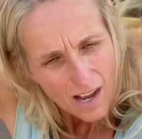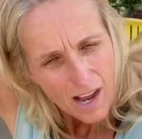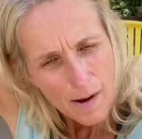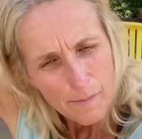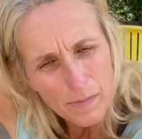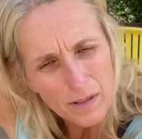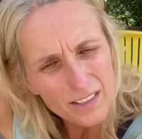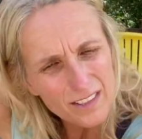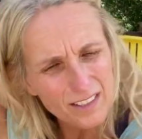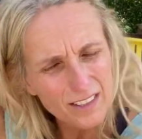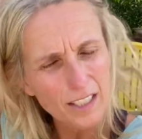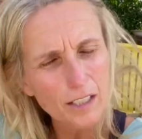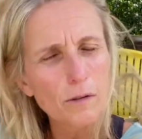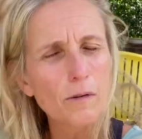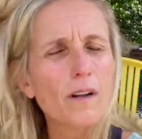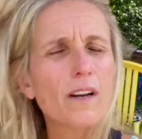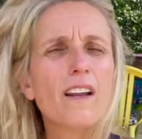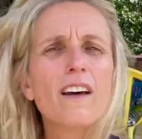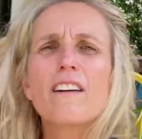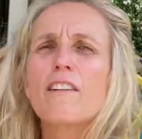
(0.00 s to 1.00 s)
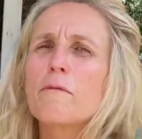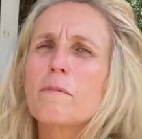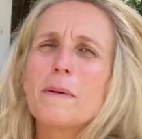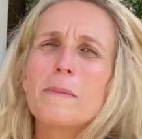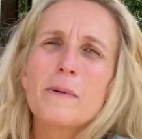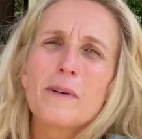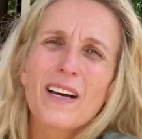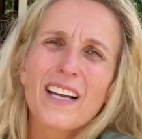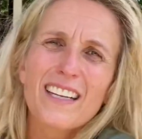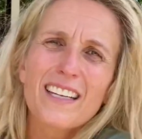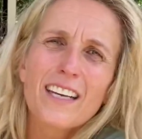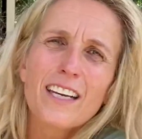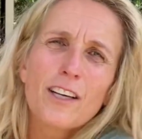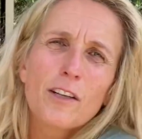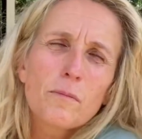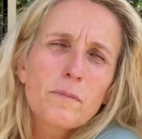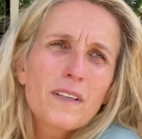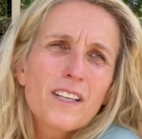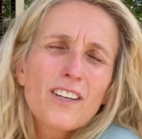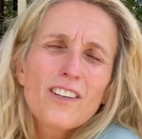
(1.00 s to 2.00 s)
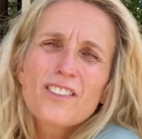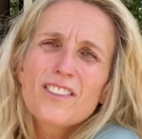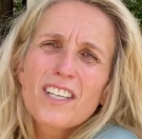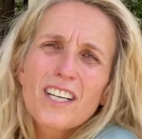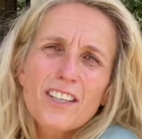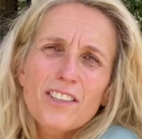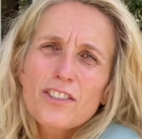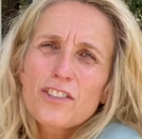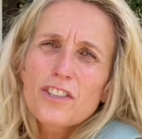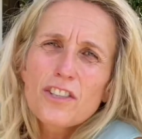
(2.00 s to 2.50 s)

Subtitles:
but still a lot of people get killed because there's